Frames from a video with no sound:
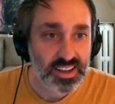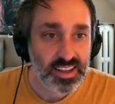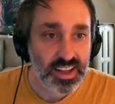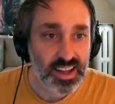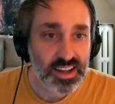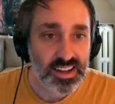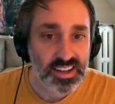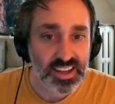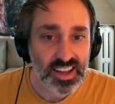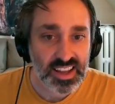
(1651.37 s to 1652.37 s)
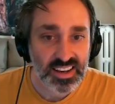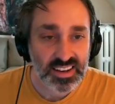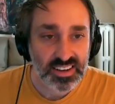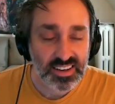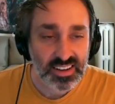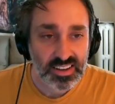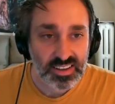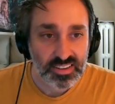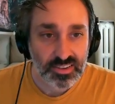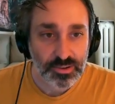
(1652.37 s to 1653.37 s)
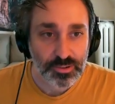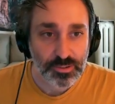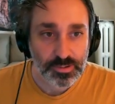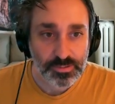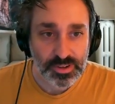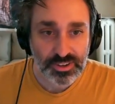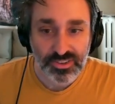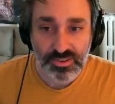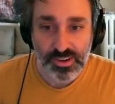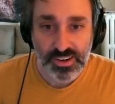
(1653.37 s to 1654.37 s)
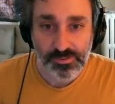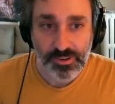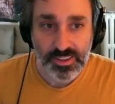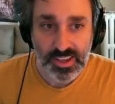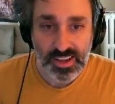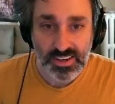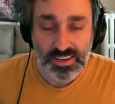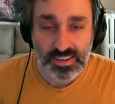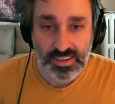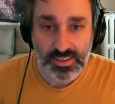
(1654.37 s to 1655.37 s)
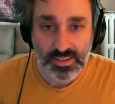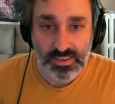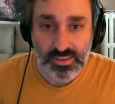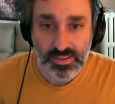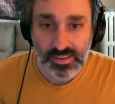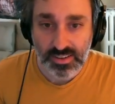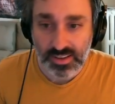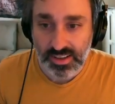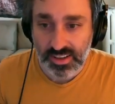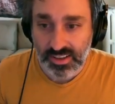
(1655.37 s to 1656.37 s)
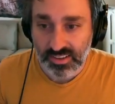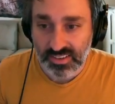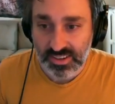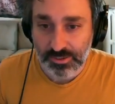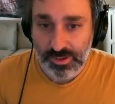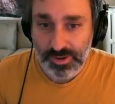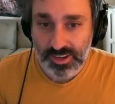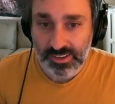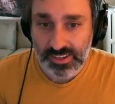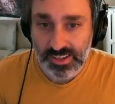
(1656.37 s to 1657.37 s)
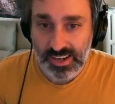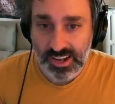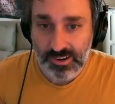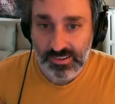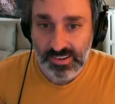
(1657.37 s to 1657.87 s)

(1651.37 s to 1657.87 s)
And so if we just go ahead and run that, you'll see we immediately get out